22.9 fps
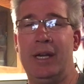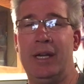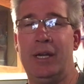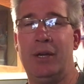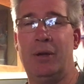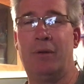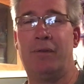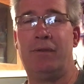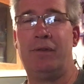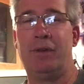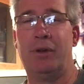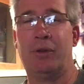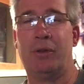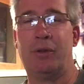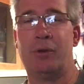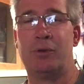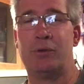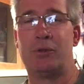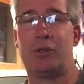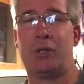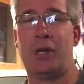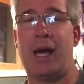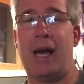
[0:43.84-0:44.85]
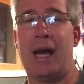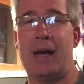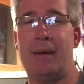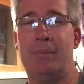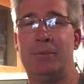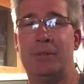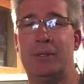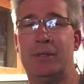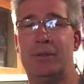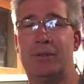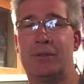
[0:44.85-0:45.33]
you know, fill those
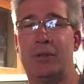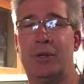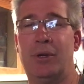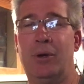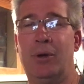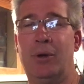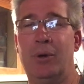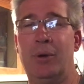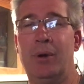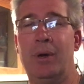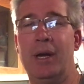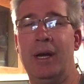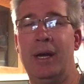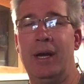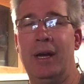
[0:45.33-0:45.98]
jobs. And so,